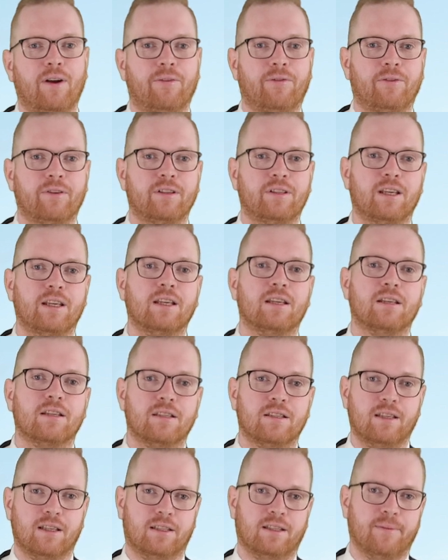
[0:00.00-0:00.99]
Referencing
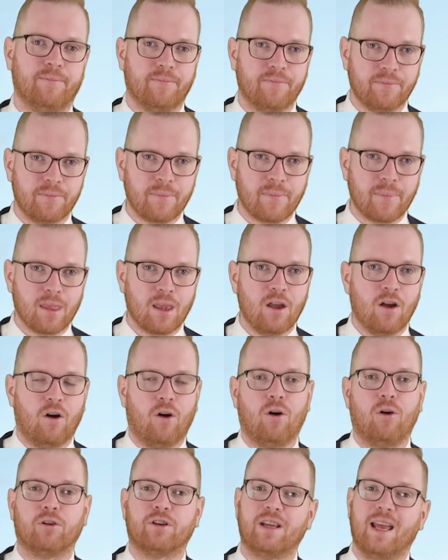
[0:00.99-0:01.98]
System,
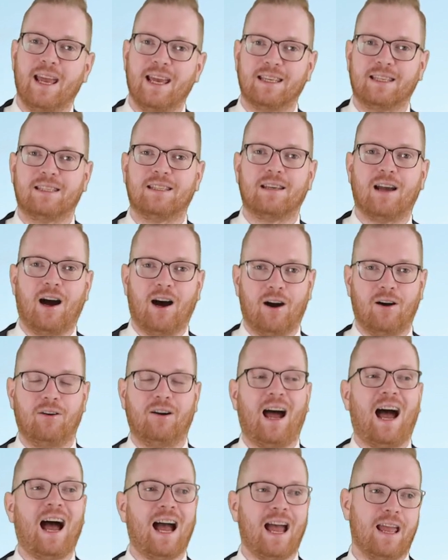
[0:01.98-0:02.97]
or
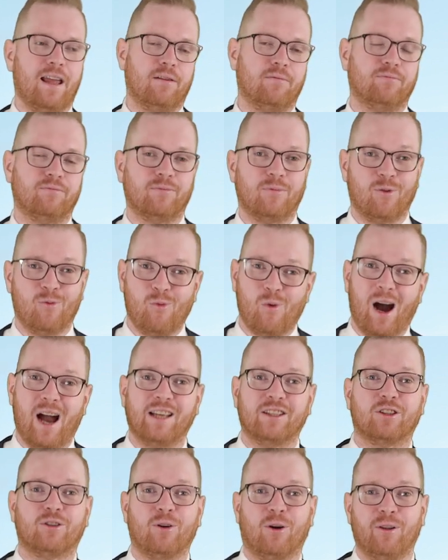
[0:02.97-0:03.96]
SRI. Why
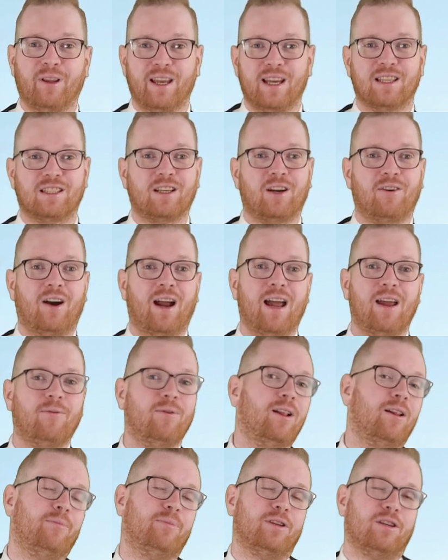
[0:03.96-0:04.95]
is it called SRI?
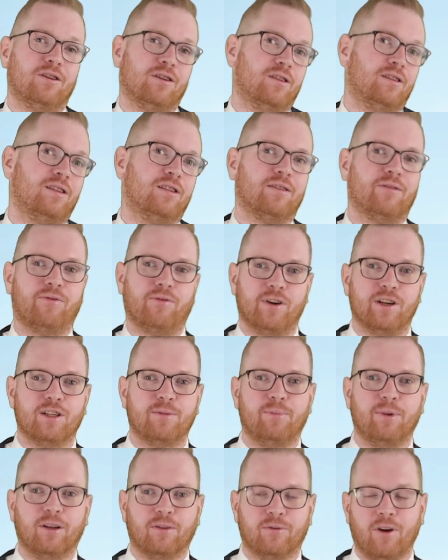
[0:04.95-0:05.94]
Well, because it's a
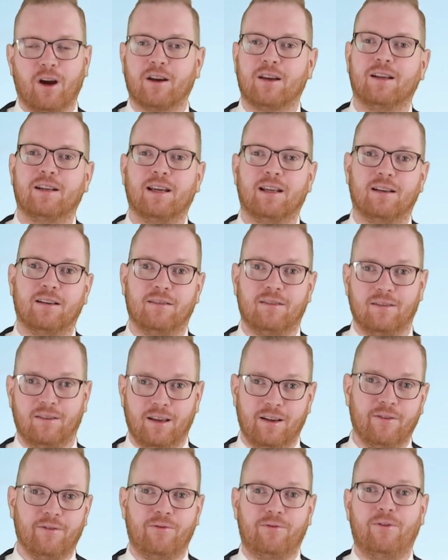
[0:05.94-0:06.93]
French-built rocket, and
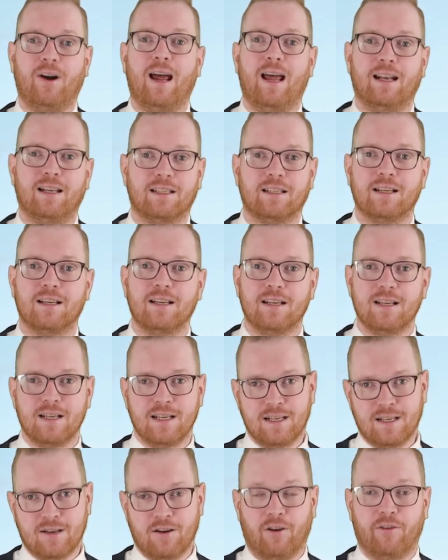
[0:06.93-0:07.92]
in France,
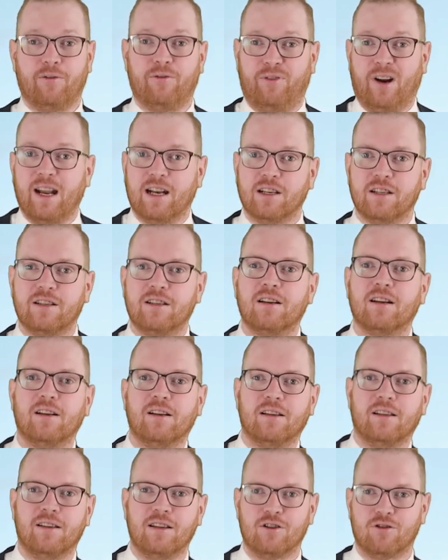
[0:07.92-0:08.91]
on French,
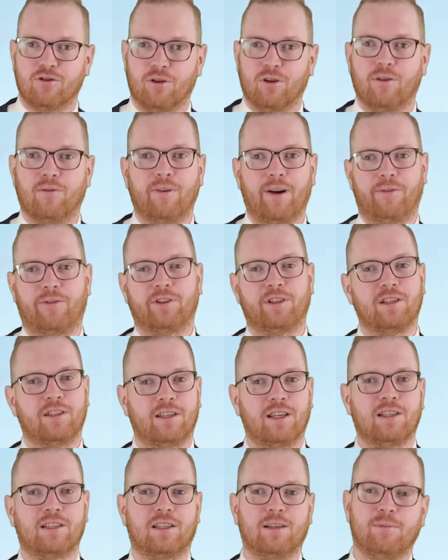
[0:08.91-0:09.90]
the Internal Referencing
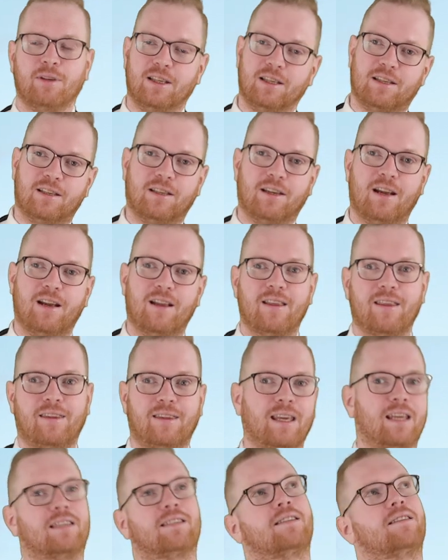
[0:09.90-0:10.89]
System is
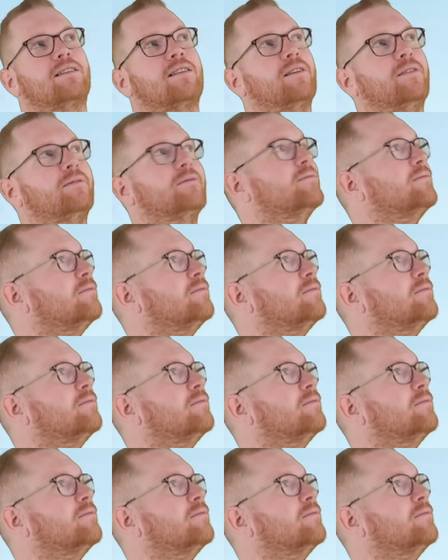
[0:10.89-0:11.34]
this.